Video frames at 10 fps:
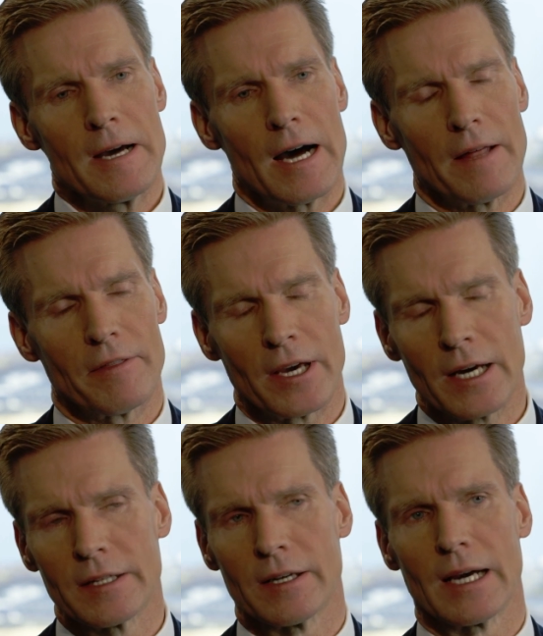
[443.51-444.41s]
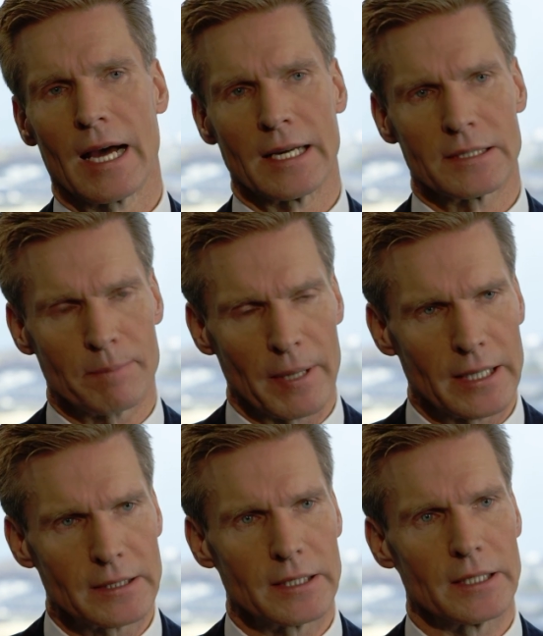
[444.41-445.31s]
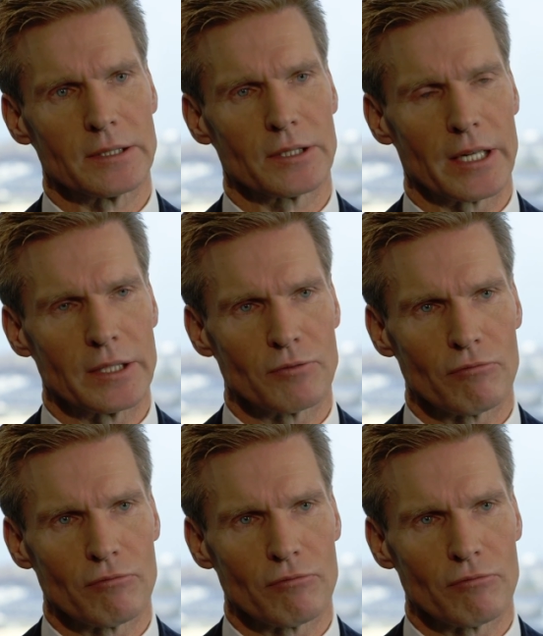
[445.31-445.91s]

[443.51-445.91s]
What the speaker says: The other aspect is